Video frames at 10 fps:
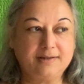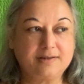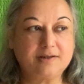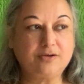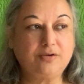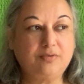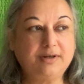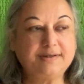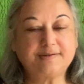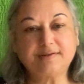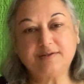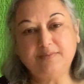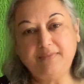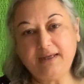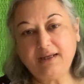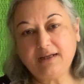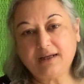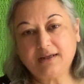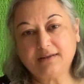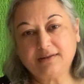So what does this mean?
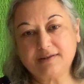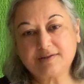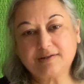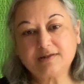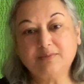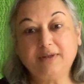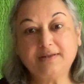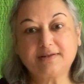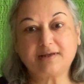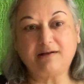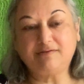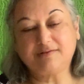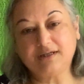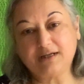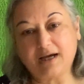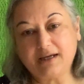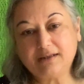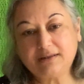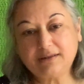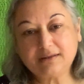Does this mean
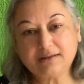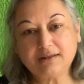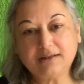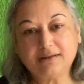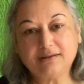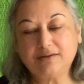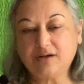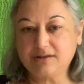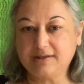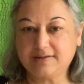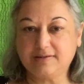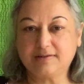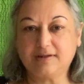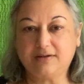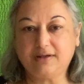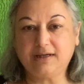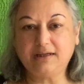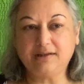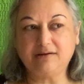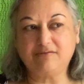self-denial? Not necessarily.
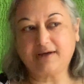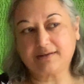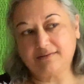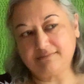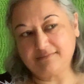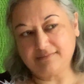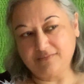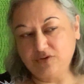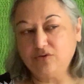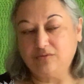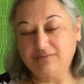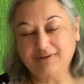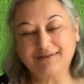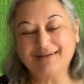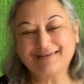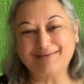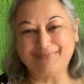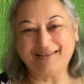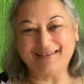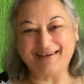In fact, no, it doesn't
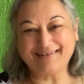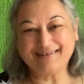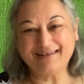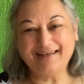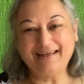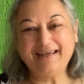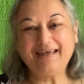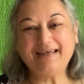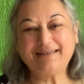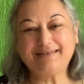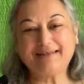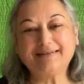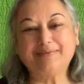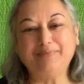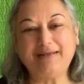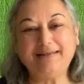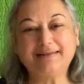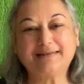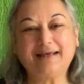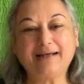mean that. It just means
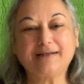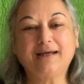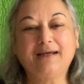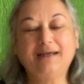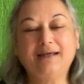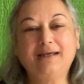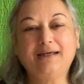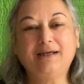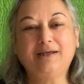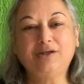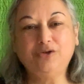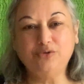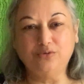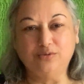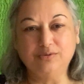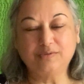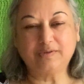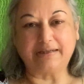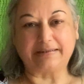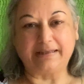that you,
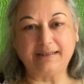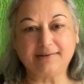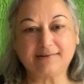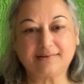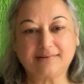that is